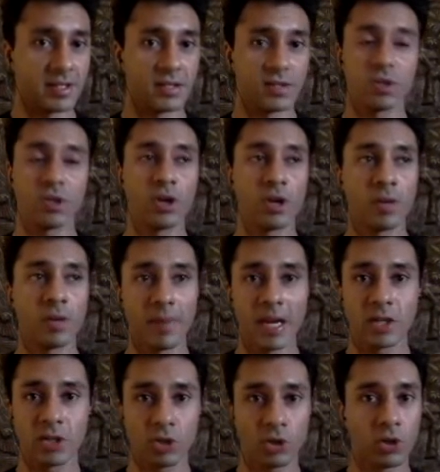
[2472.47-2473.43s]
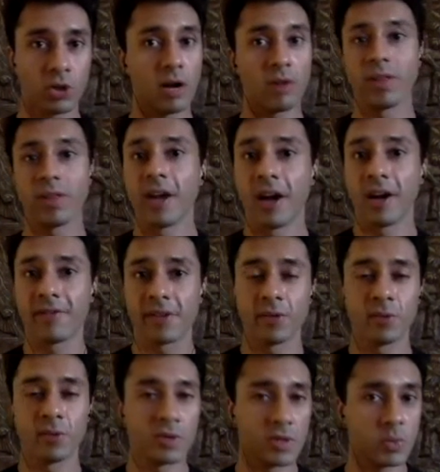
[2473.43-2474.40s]
So you got to make sure around the
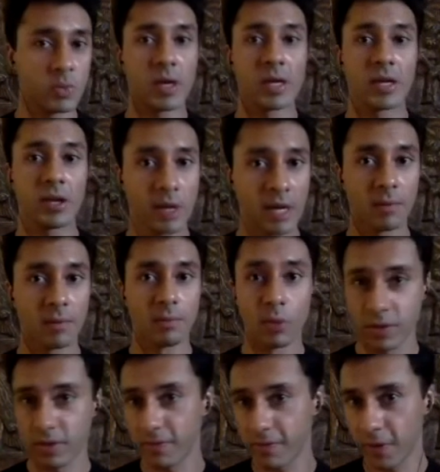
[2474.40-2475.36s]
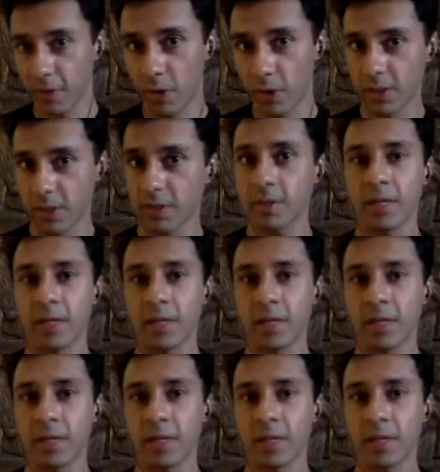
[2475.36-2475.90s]
afternoon is where you get most of your water